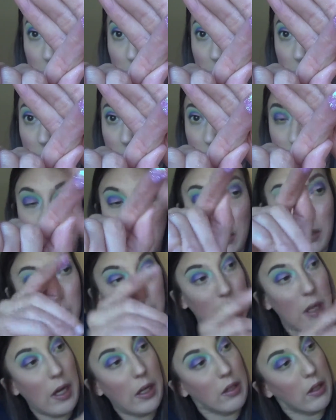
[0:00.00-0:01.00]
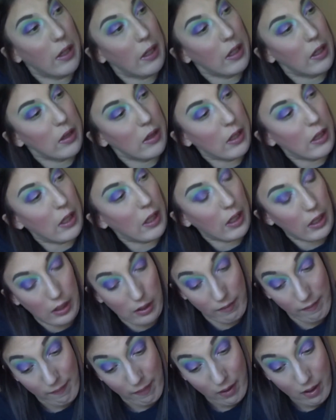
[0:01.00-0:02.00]
does look a lot like
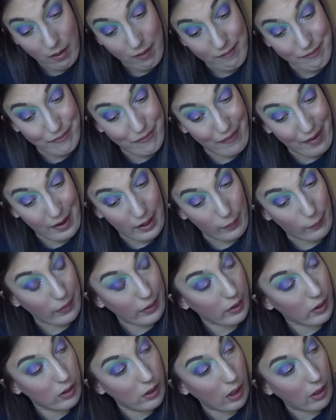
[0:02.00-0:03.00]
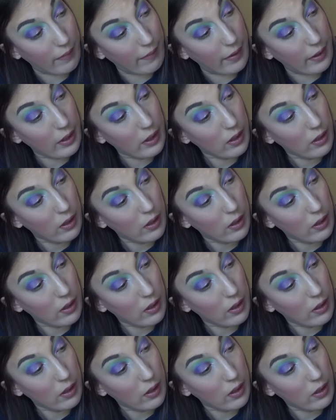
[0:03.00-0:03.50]
the Firework color.